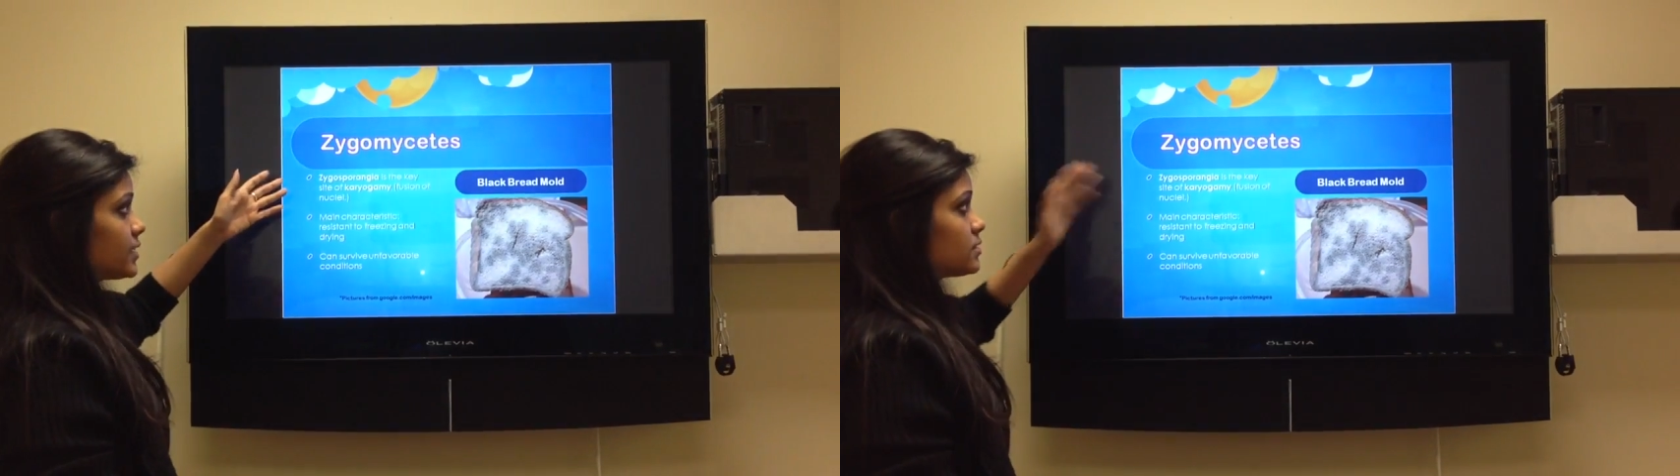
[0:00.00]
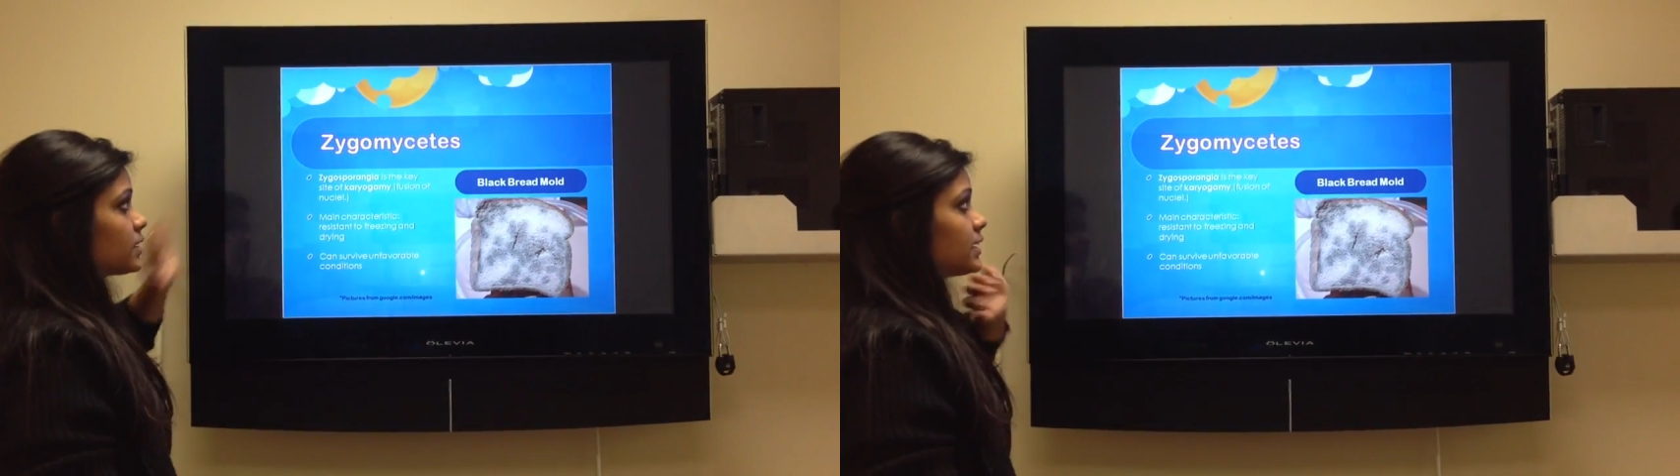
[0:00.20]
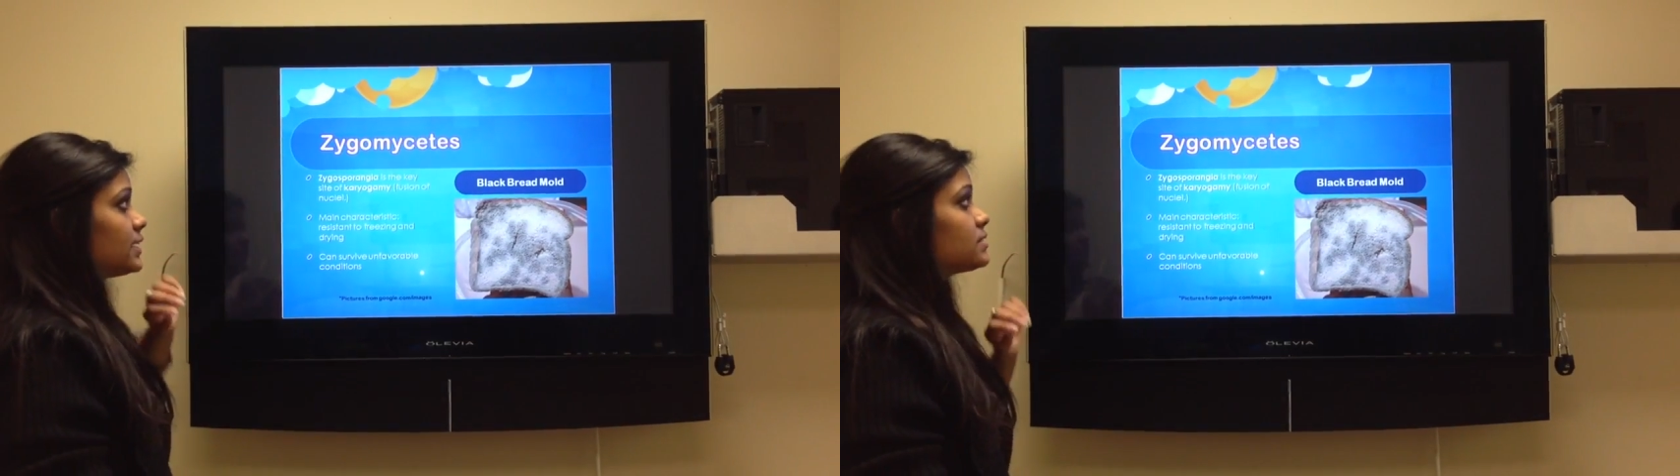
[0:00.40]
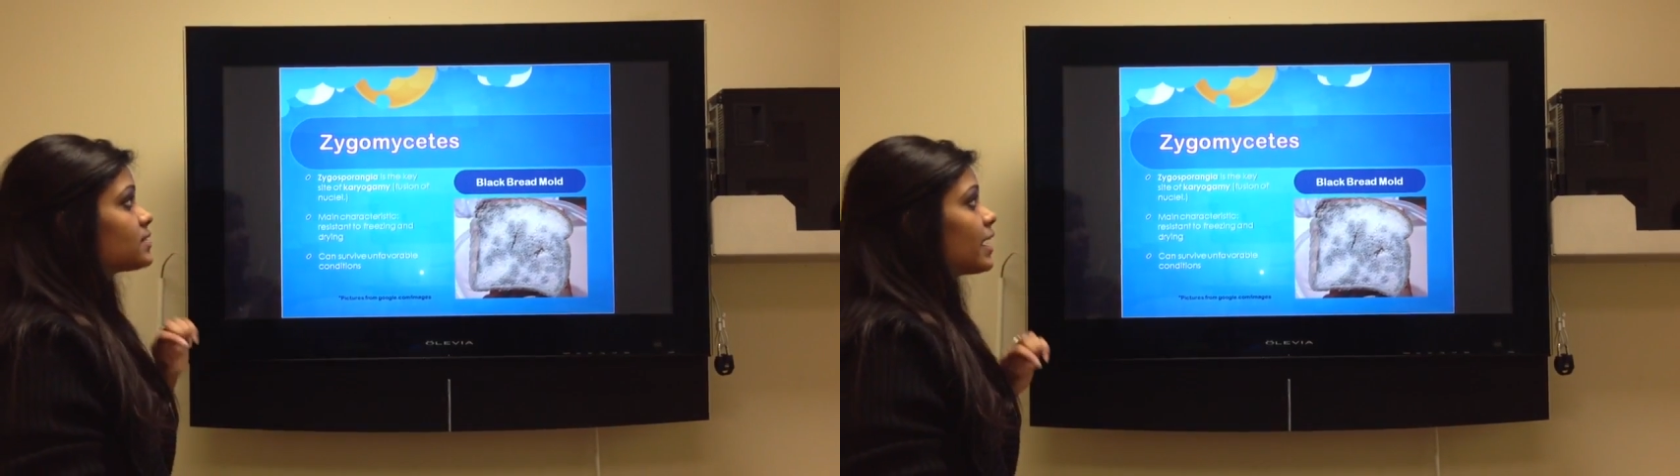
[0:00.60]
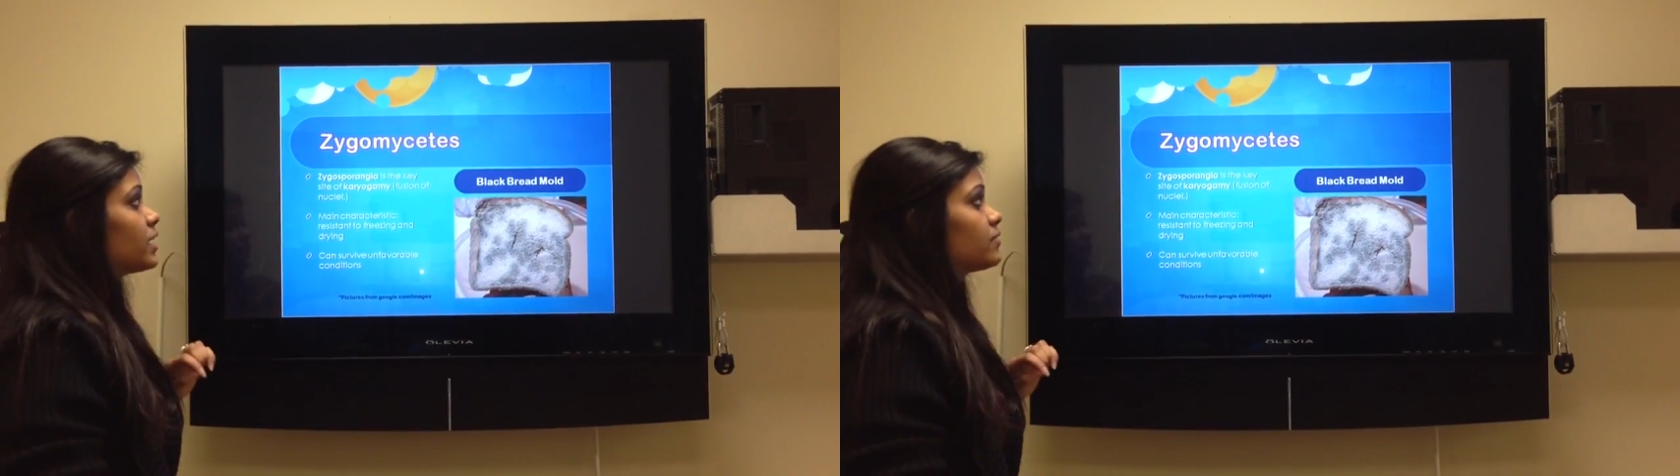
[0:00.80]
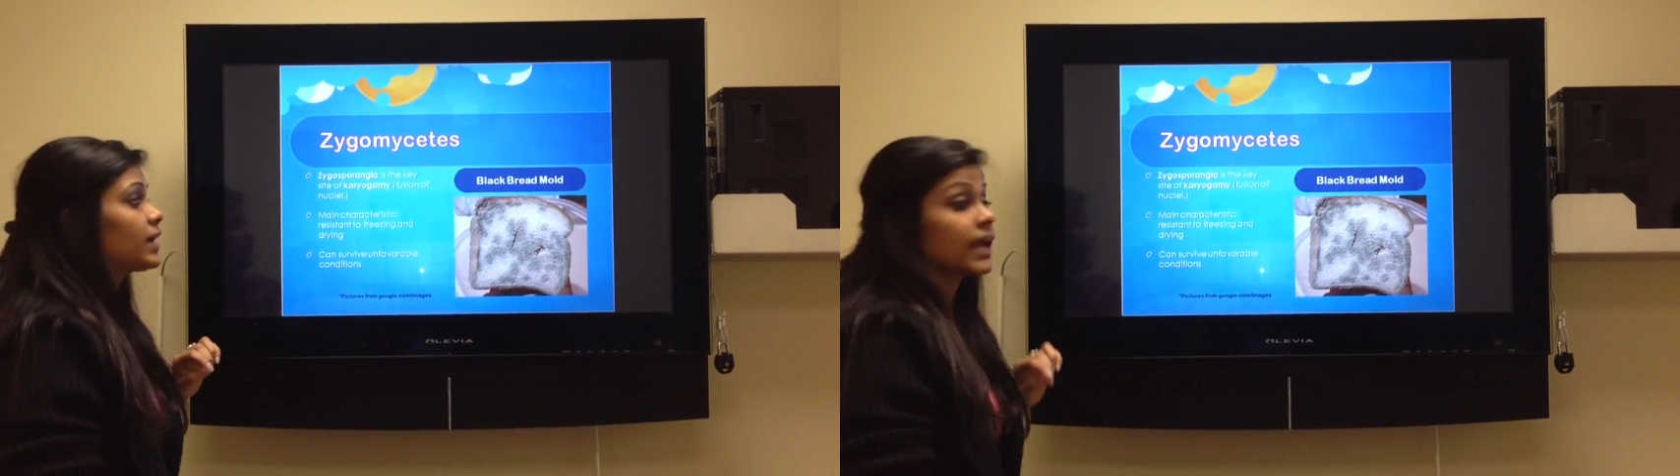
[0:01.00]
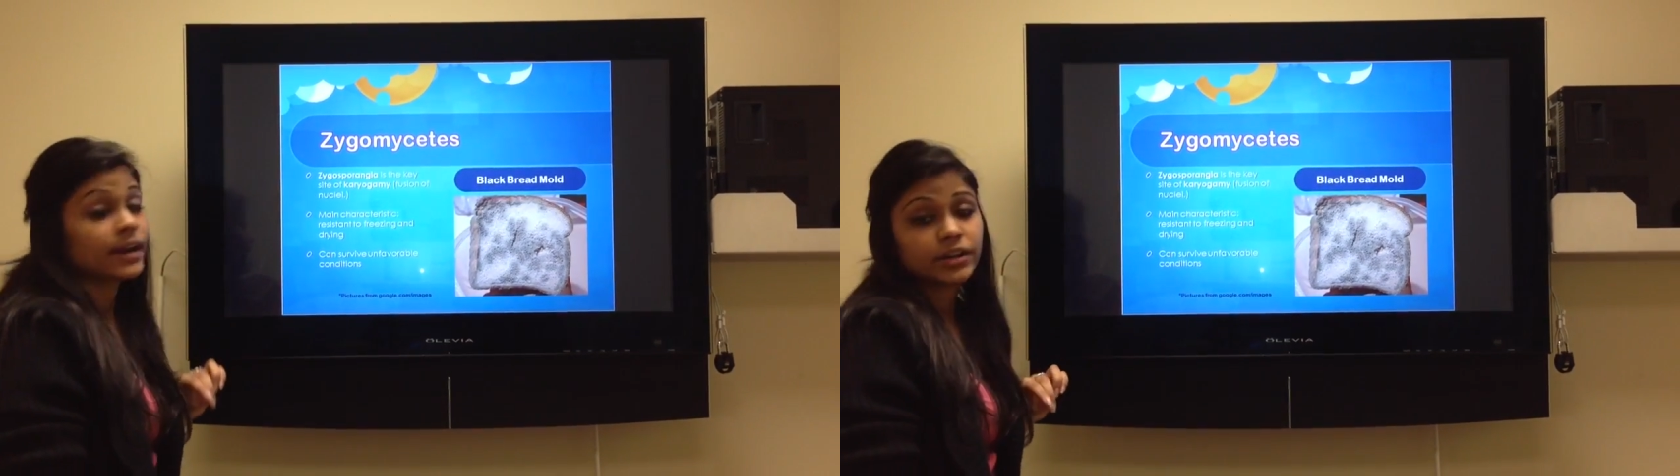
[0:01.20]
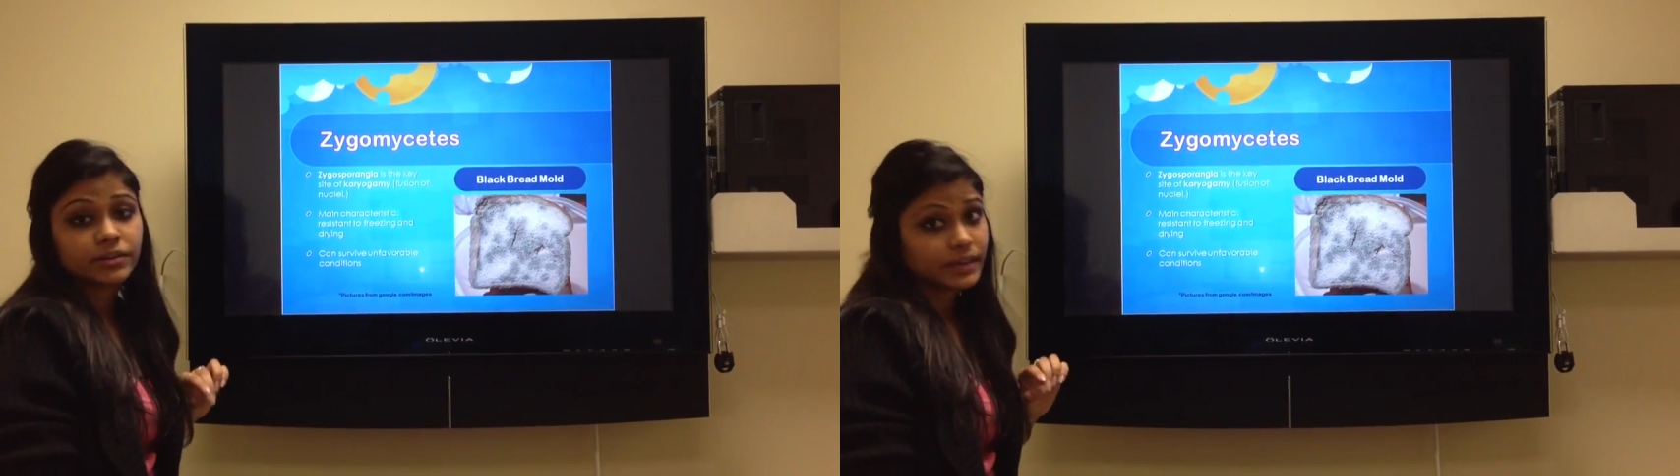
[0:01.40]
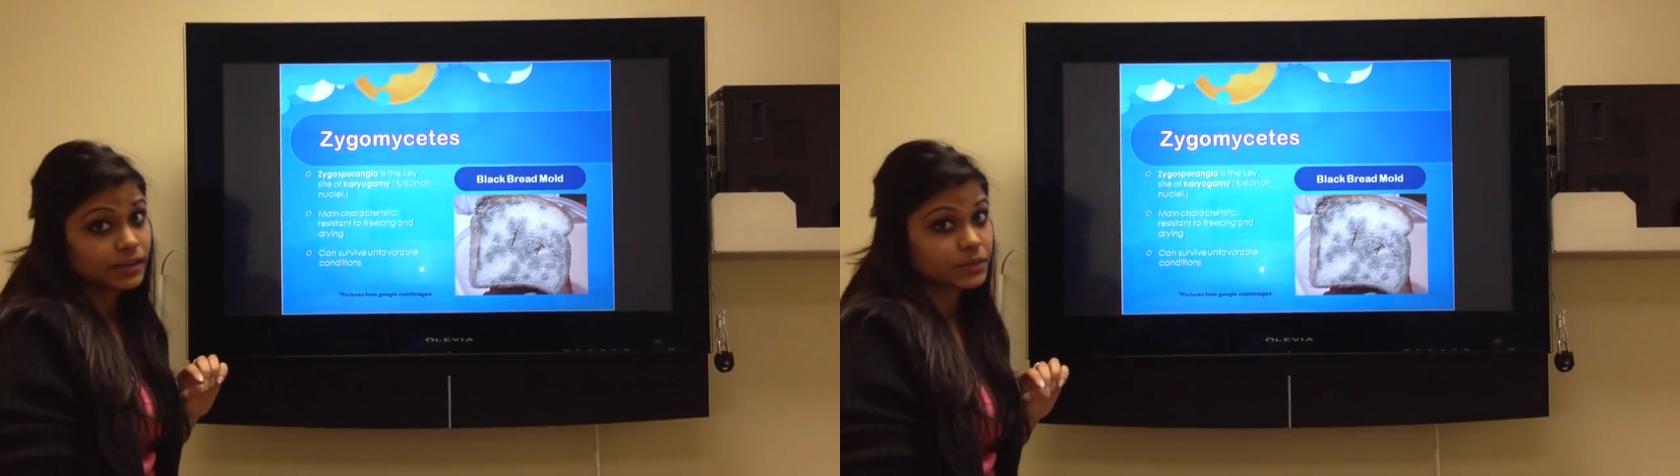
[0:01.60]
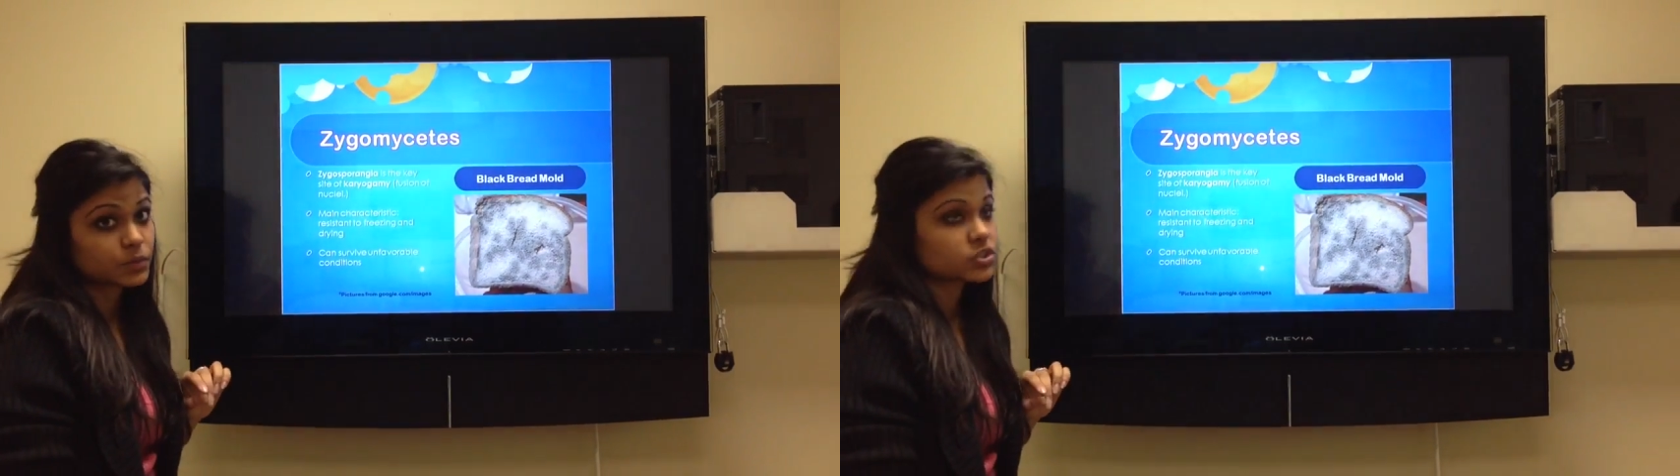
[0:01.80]
is the key site of
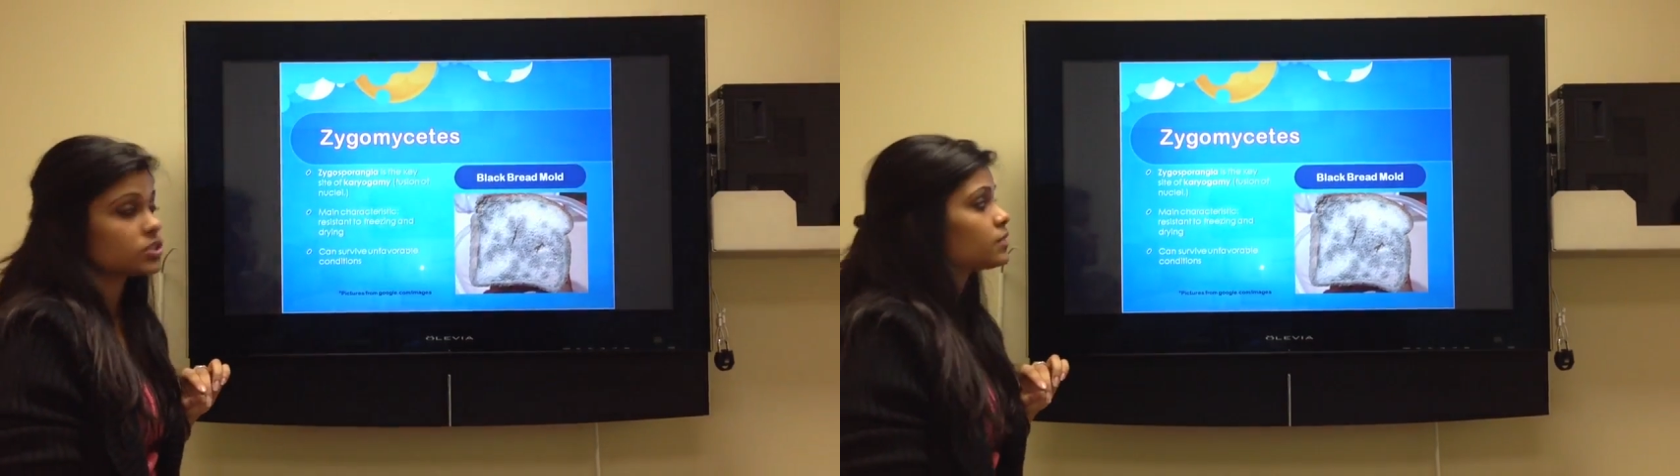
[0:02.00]
karyogamy, which is